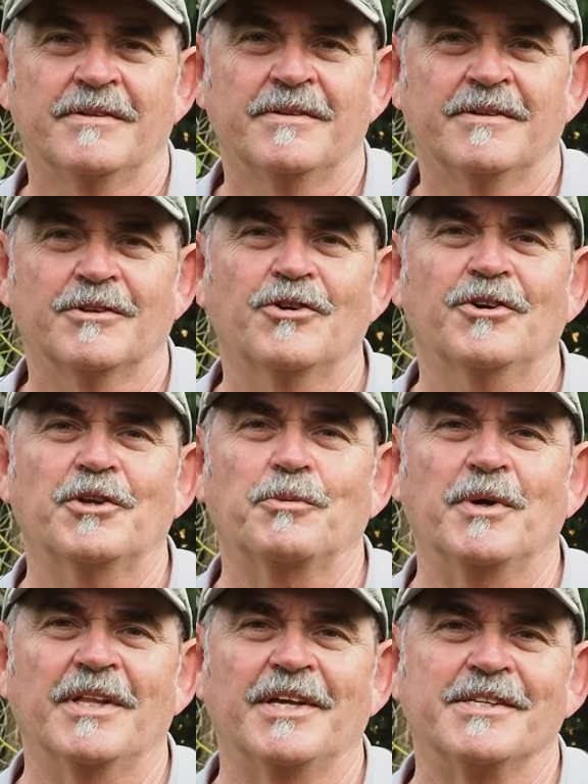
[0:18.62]
The Tyto
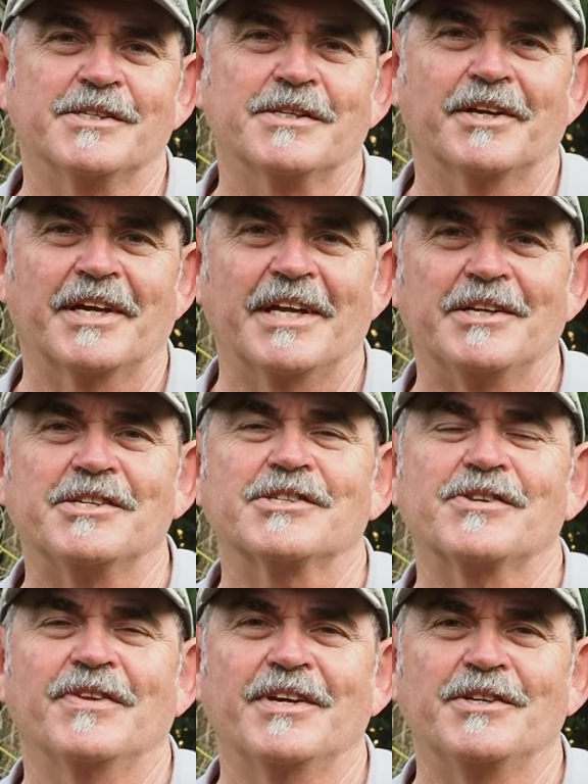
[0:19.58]
Wetlands is located
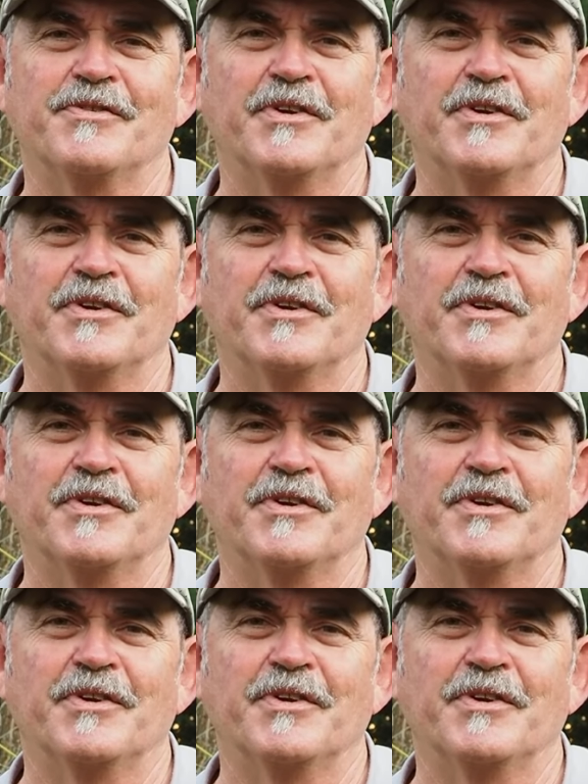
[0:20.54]
just on the edge of